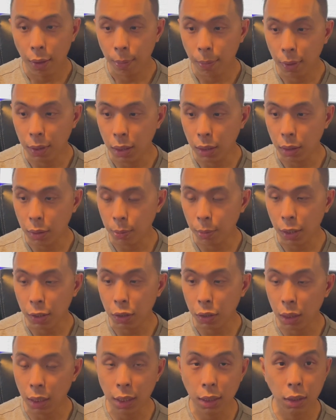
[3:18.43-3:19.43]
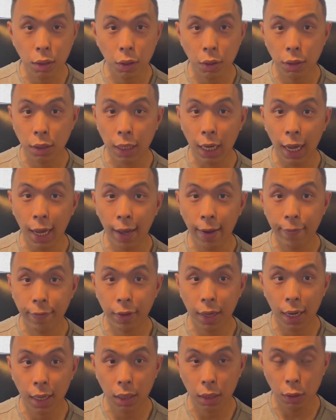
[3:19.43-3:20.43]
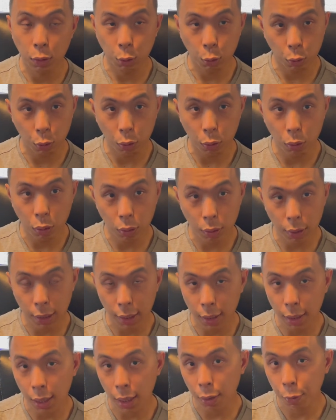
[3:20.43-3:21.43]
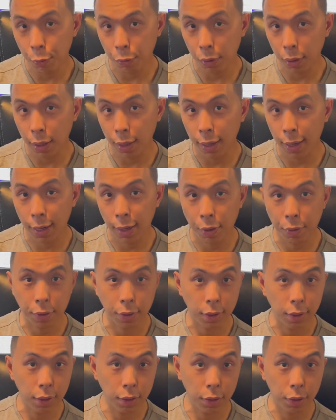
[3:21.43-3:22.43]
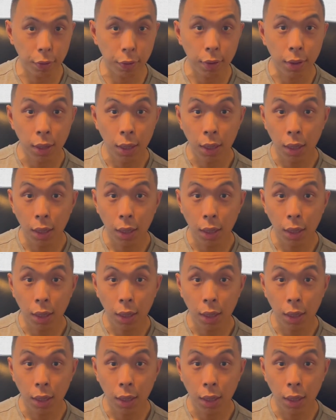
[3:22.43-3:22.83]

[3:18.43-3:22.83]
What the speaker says: but it's much easier to have that control and not rely on, you know,